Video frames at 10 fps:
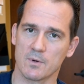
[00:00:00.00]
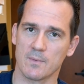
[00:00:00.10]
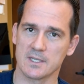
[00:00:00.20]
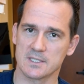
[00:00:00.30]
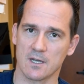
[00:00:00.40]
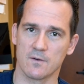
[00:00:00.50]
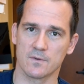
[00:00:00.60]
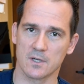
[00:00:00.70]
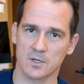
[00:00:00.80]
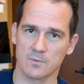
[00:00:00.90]
or myself or
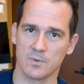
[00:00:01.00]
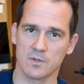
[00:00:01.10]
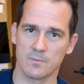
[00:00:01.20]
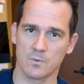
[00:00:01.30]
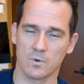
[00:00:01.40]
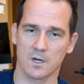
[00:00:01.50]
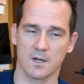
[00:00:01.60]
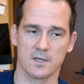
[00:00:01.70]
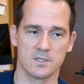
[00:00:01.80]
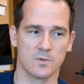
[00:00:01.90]
Dr. Boothman work
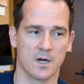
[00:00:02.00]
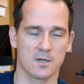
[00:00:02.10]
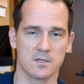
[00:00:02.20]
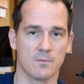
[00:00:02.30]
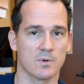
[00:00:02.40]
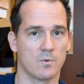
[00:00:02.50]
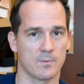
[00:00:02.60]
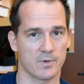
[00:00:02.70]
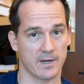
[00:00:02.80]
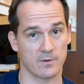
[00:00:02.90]
on you, our number one
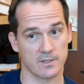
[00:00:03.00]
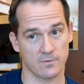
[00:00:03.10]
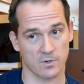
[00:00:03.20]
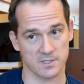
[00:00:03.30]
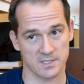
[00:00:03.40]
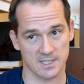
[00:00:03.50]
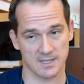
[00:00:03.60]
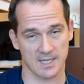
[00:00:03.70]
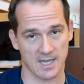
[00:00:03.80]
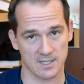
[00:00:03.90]
priority, of course, is to get
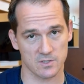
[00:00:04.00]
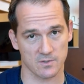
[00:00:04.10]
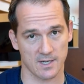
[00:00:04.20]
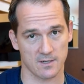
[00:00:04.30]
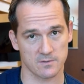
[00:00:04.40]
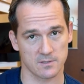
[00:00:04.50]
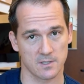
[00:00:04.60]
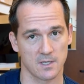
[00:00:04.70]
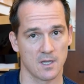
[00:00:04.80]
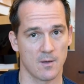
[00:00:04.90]
the cancer out.
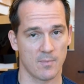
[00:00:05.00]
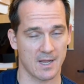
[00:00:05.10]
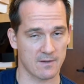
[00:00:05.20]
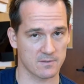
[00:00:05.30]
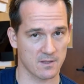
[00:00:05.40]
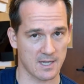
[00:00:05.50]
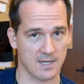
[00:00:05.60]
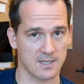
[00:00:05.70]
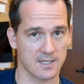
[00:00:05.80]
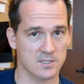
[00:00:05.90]
But after
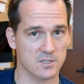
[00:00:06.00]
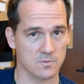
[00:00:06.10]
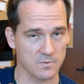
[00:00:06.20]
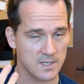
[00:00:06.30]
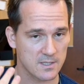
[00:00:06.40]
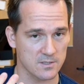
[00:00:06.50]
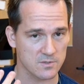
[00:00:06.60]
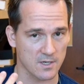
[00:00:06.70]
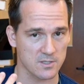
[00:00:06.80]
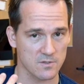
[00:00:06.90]
that, it's to
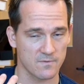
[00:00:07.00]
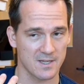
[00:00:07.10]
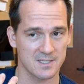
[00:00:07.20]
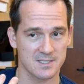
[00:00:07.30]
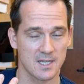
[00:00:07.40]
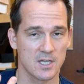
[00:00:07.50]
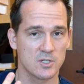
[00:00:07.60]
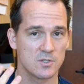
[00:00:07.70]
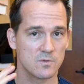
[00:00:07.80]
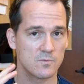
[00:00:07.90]
reconstruct your face
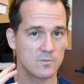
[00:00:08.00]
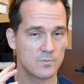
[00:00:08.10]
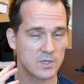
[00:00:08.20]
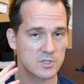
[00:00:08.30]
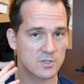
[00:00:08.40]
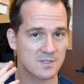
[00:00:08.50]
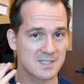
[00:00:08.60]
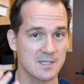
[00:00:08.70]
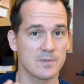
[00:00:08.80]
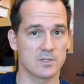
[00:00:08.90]
to put your
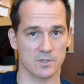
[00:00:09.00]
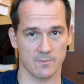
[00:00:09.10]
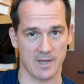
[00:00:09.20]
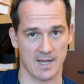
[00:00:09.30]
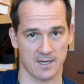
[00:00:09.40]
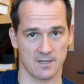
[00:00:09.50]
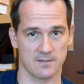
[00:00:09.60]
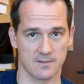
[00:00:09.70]
symmetry back.